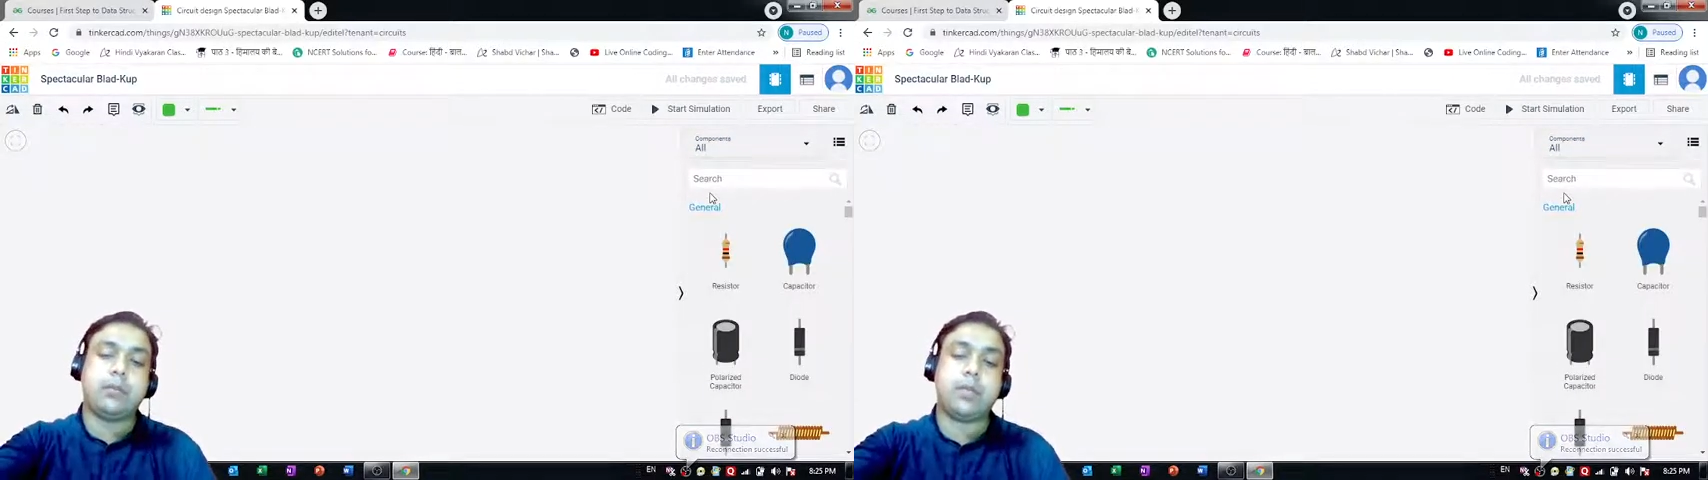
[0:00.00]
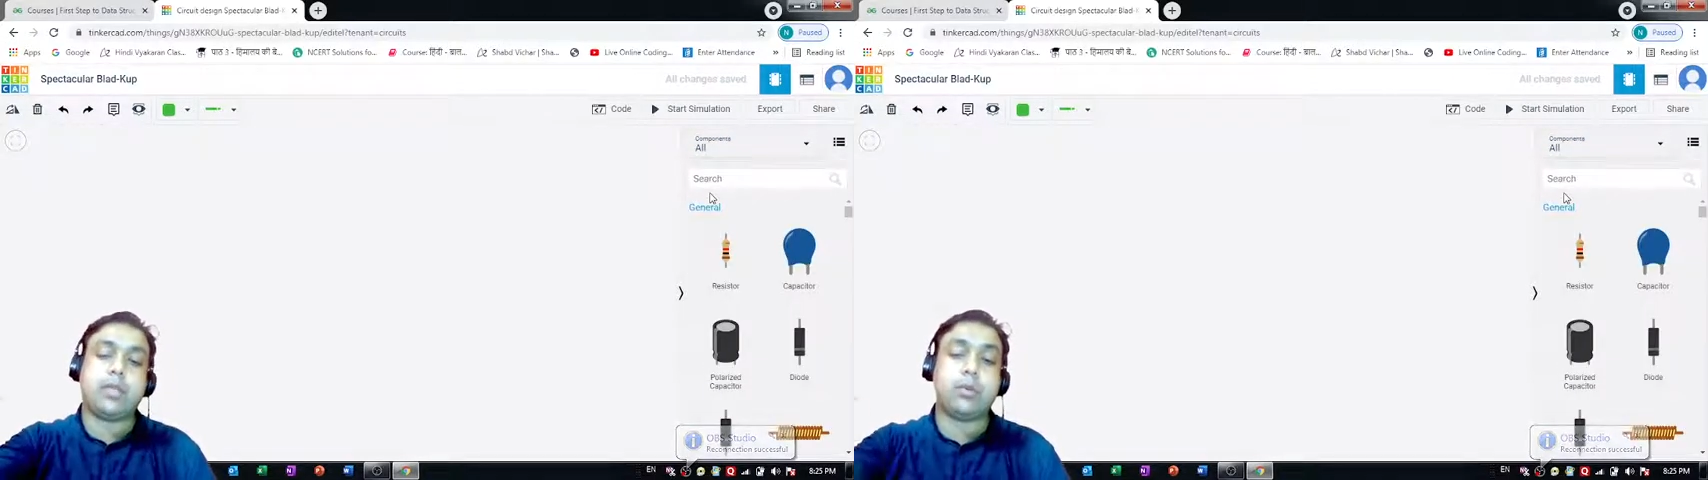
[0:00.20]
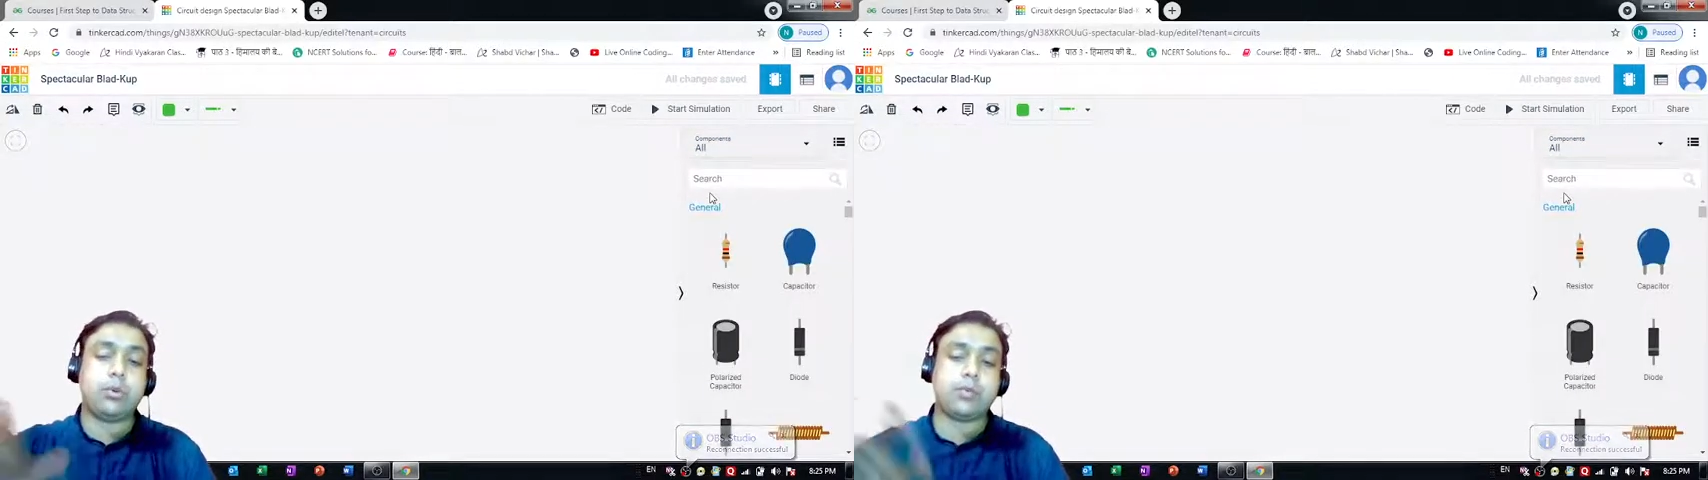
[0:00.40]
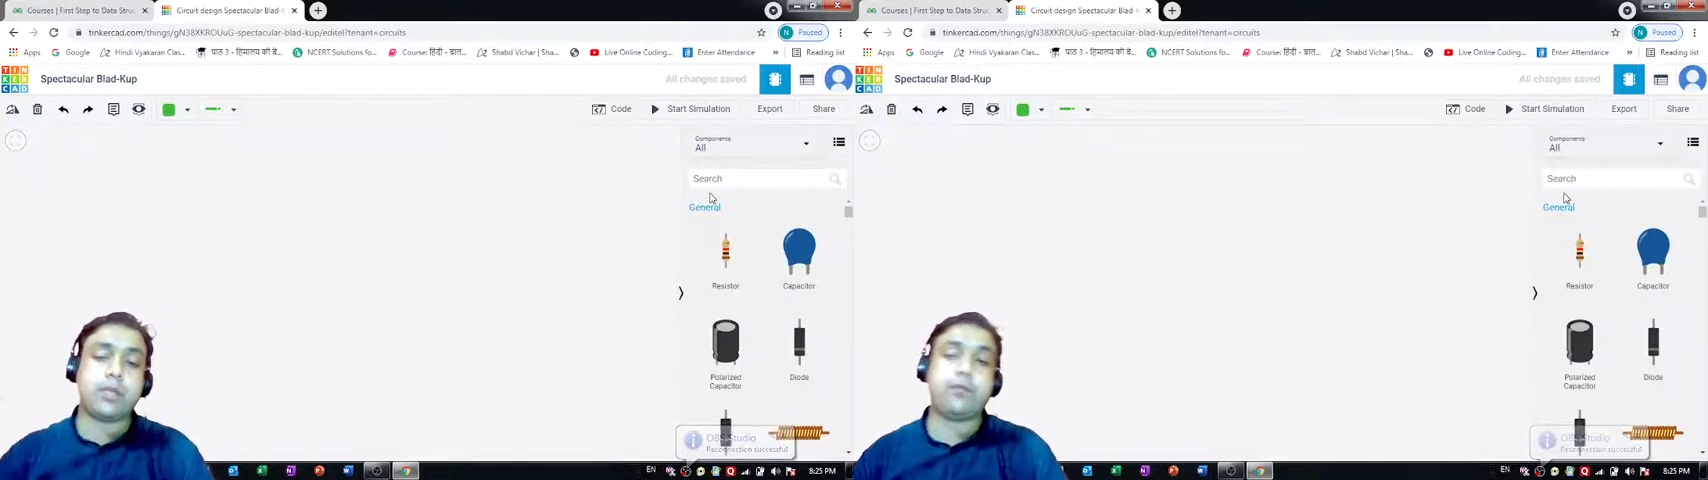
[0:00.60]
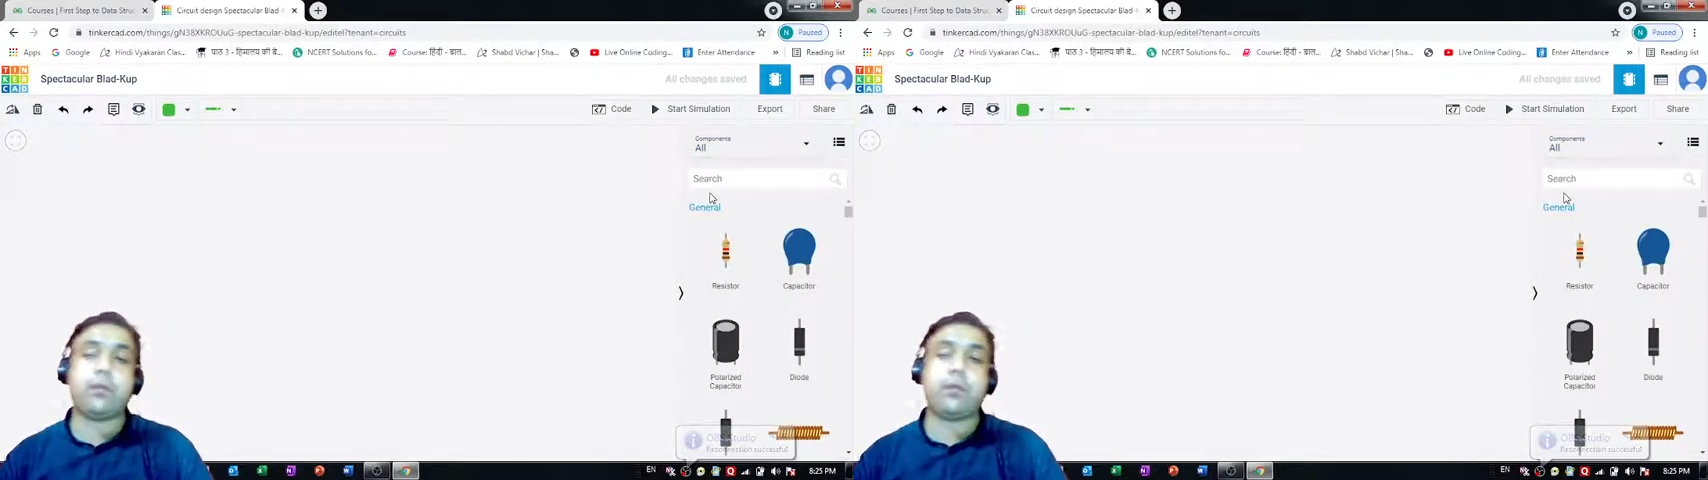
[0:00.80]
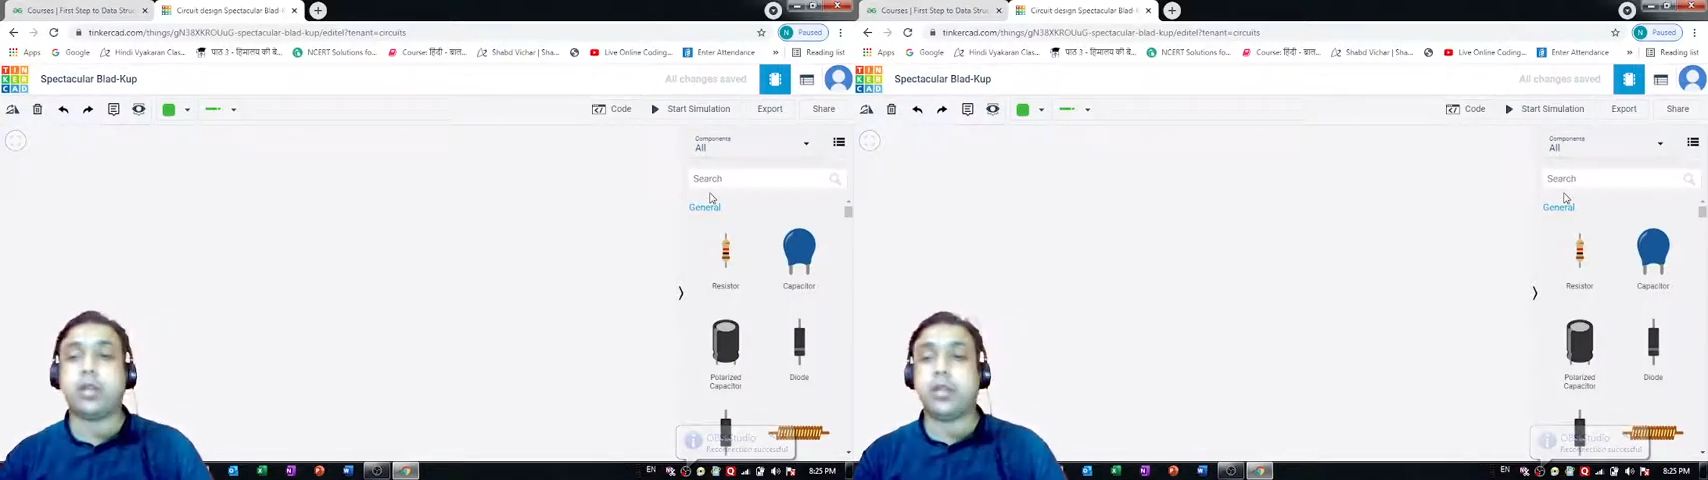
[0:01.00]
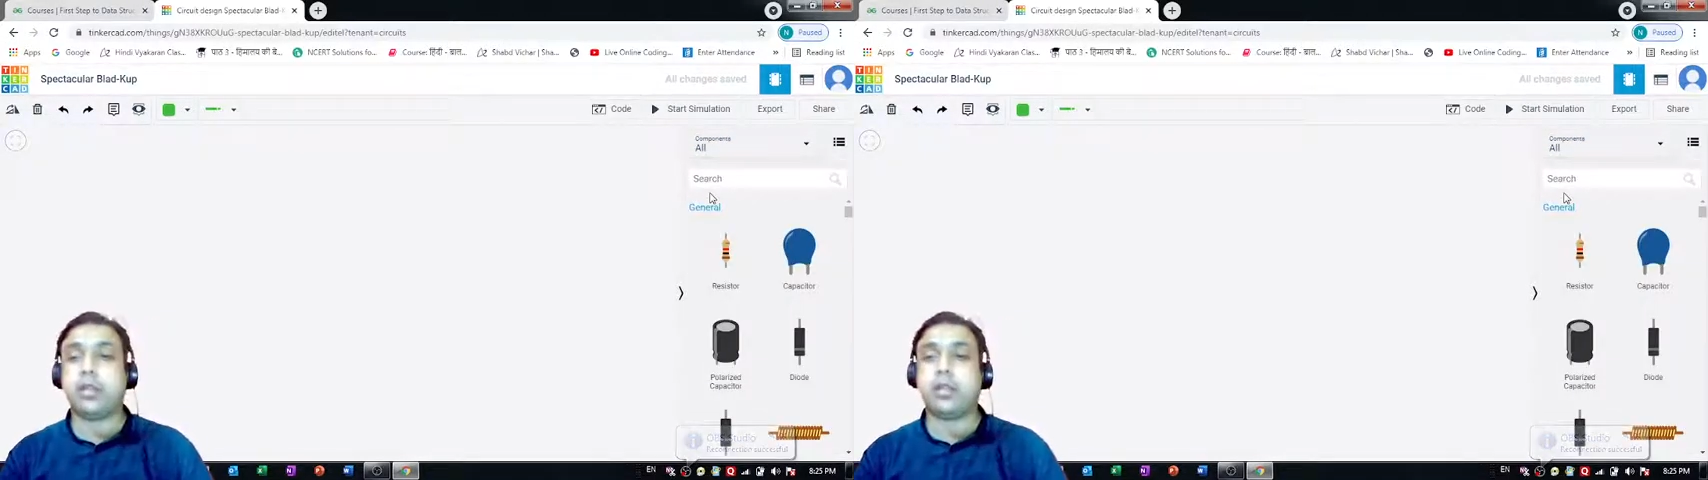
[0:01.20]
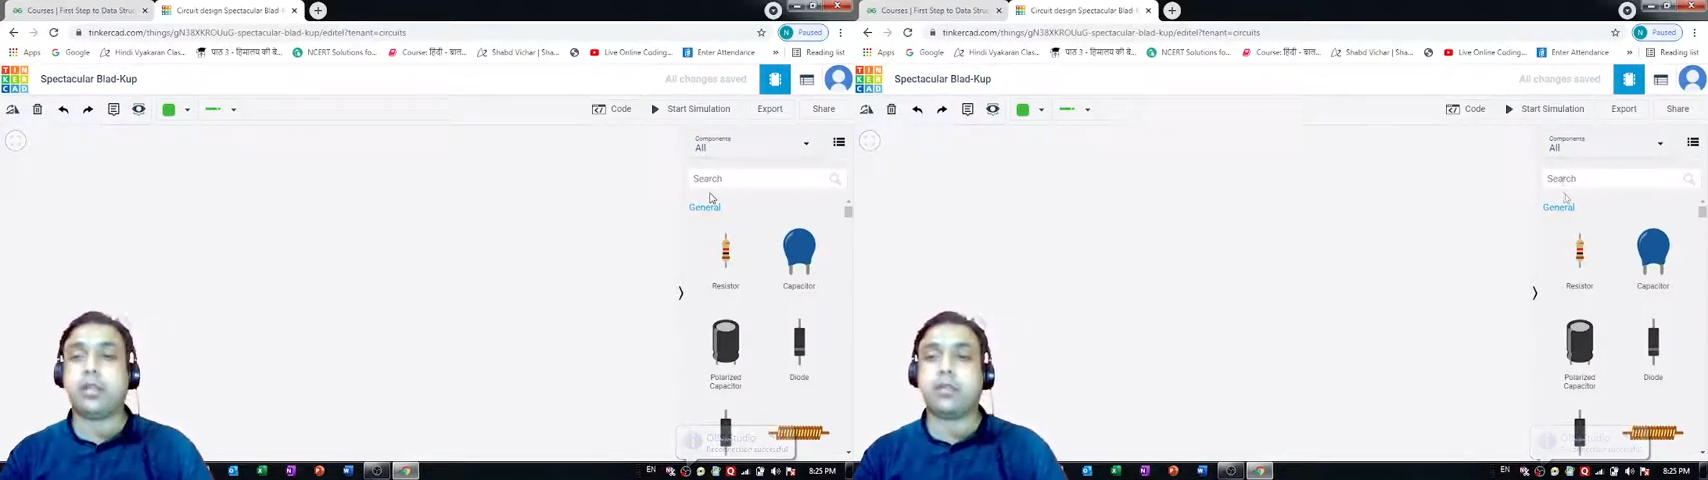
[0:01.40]
be using for
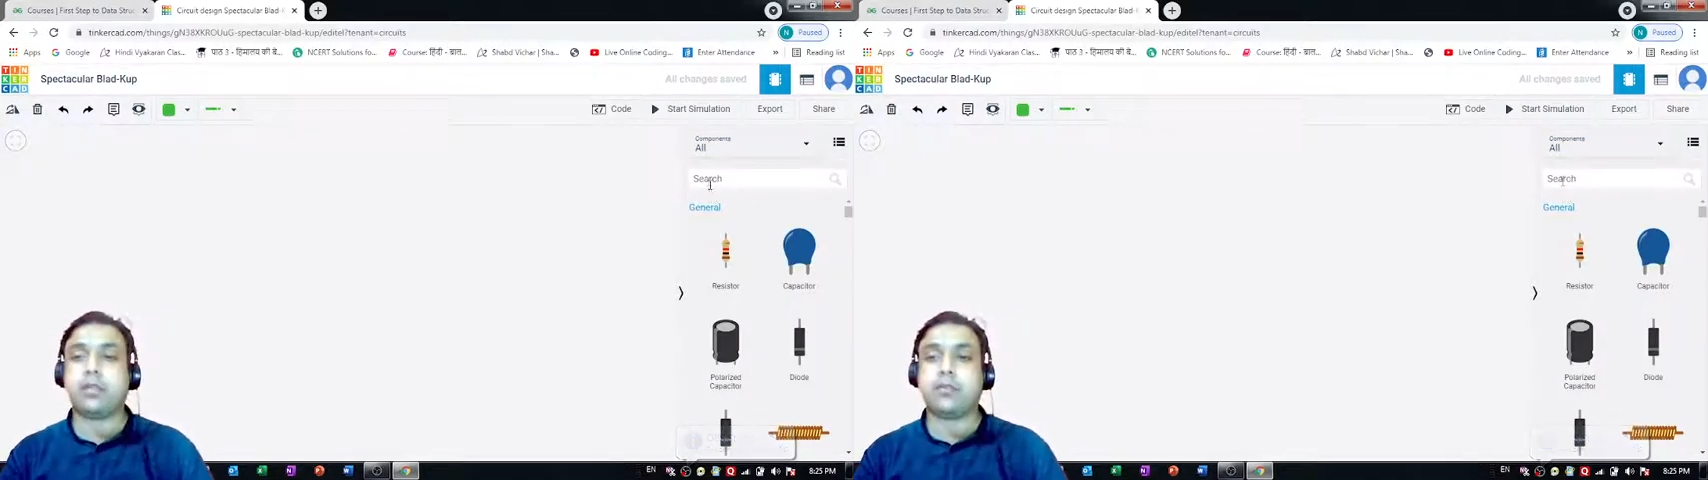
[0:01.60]
creating